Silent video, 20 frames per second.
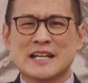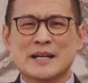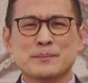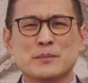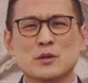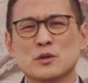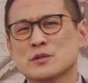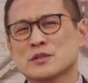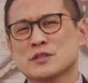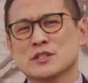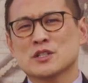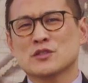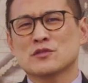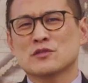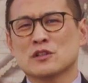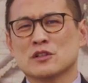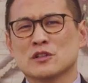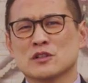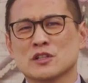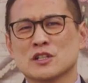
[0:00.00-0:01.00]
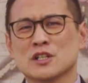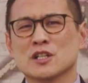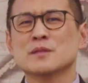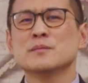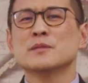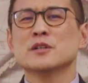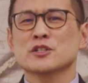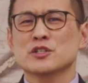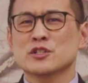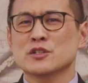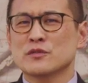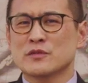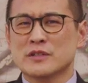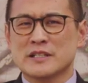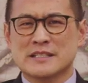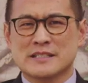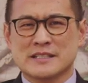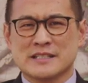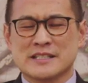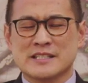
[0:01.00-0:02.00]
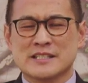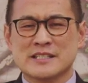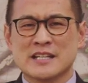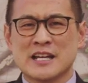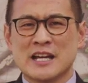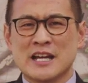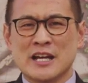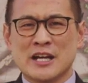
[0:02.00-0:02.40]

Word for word: up posters for commercial reasons,